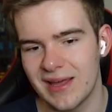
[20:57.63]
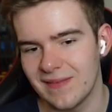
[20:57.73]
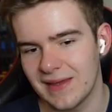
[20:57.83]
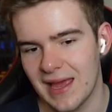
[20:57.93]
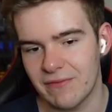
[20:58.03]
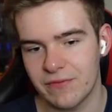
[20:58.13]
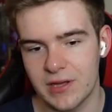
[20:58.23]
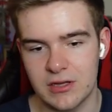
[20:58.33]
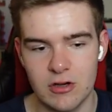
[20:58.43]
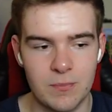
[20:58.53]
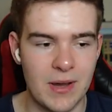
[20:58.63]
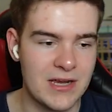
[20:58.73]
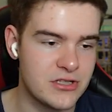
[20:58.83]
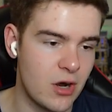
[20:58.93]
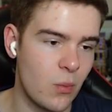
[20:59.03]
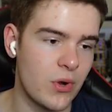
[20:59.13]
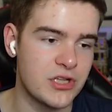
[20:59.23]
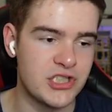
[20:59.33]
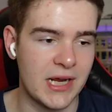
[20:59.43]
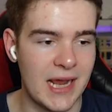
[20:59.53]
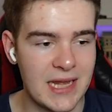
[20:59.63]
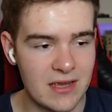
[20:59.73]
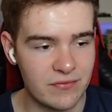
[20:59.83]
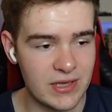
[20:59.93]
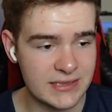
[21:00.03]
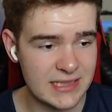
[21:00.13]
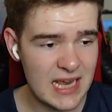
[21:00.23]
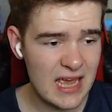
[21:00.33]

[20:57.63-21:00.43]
in the FA Cup. I don't want to check any of this.